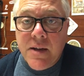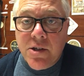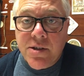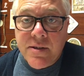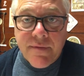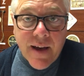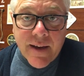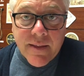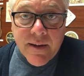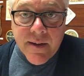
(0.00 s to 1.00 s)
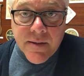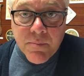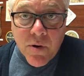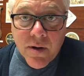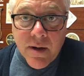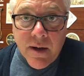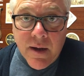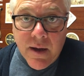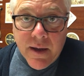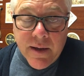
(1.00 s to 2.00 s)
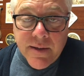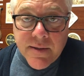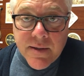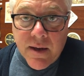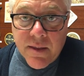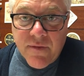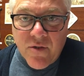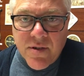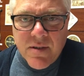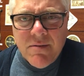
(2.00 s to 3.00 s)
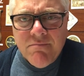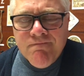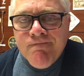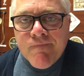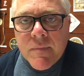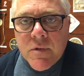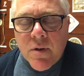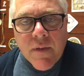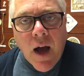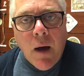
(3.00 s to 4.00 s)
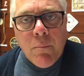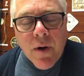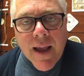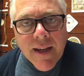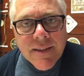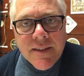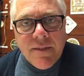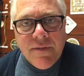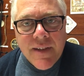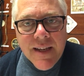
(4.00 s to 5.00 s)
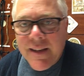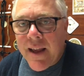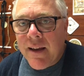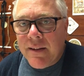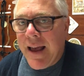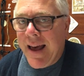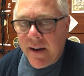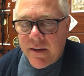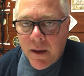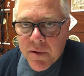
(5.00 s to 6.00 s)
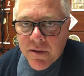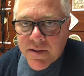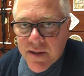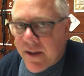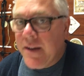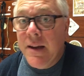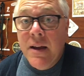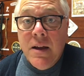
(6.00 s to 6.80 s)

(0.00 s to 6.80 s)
Not just the fact that his book is the first sort of comprehensive, detailed anatomical study,